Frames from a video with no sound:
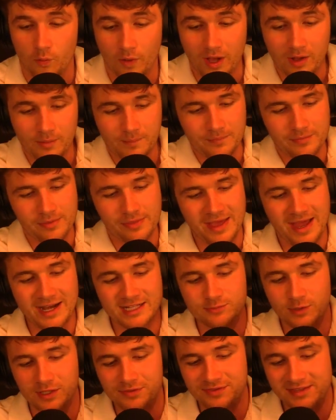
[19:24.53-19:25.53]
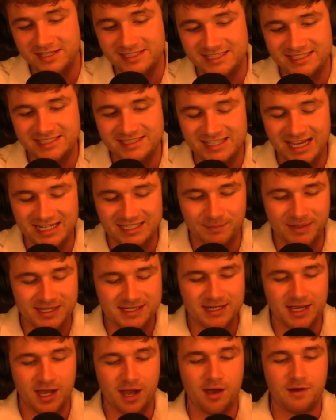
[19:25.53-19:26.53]
Well, that is what this
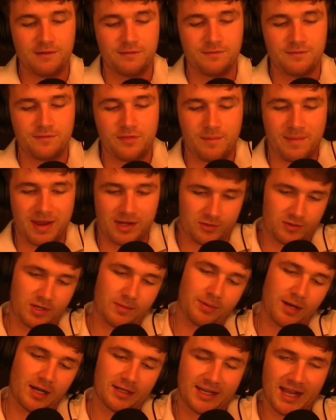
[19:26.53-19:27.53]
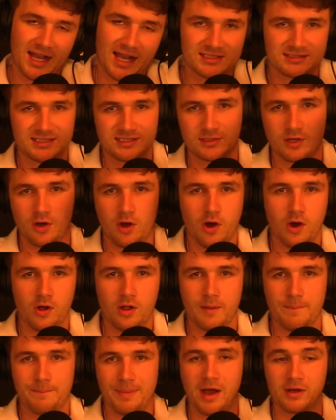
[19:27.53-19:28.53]
segment of the Manuscript Podcast is
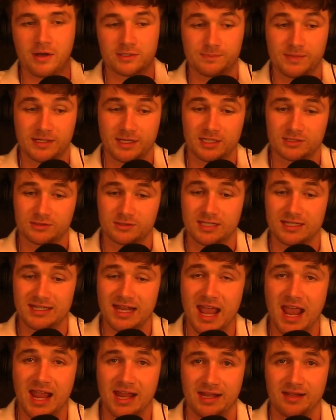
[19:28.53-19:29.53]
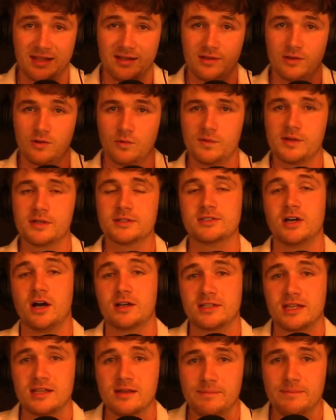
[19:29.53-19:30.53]
all about, because today we are
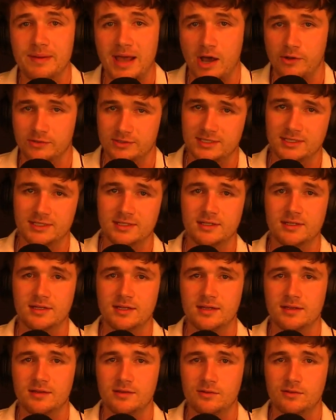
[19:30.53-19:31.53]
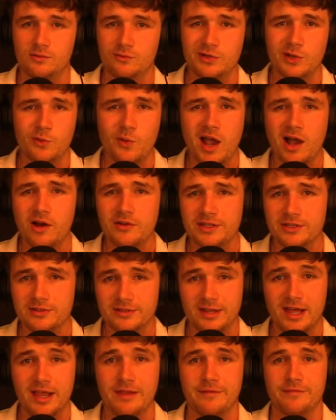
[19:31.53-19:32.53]
talking about rewilding
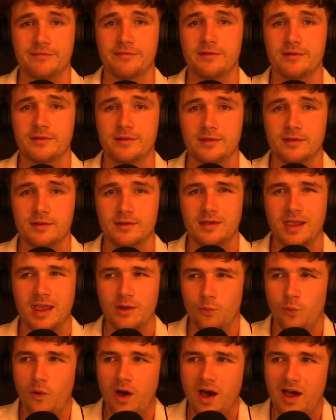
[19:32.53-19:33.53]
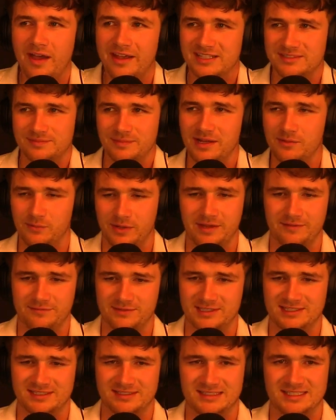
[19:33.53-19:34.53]
your life and why, as men, we
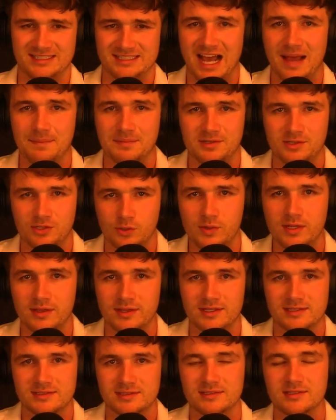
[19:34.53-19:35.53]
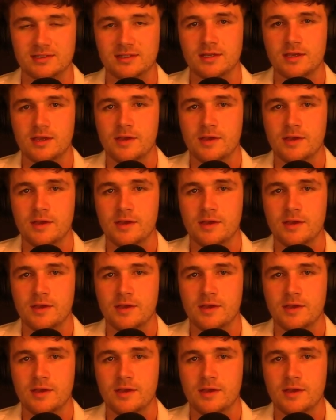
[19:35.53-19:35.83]
have just stopped doing this.